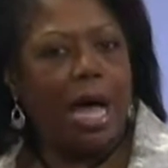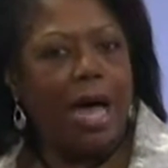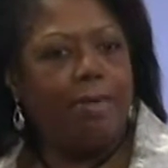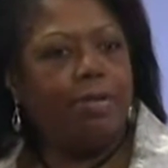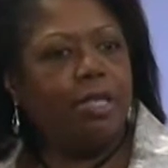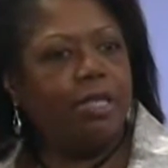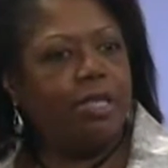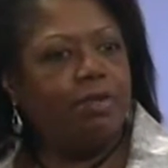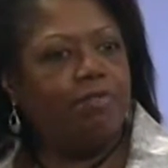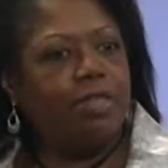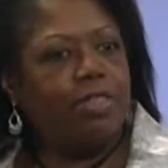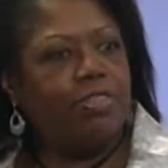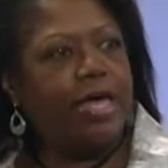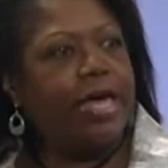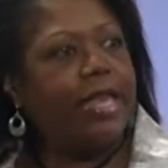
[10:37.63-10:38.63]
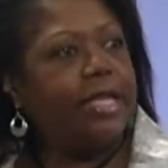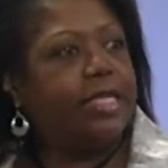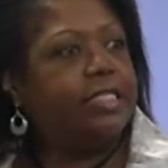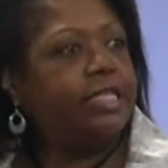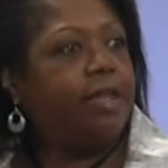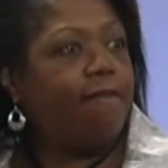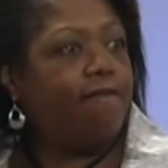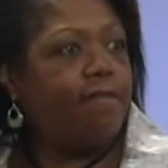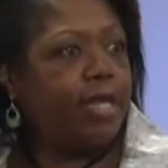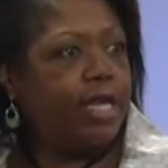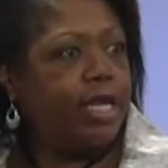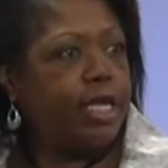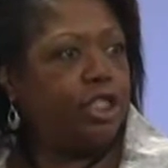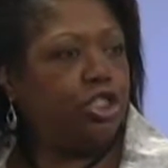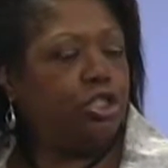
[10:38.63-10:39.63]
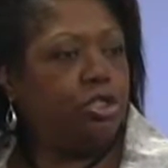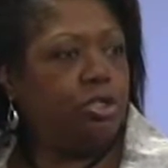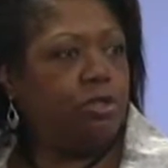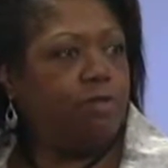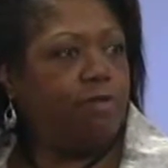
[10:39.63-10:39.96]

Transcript: I believe that that is an advantage to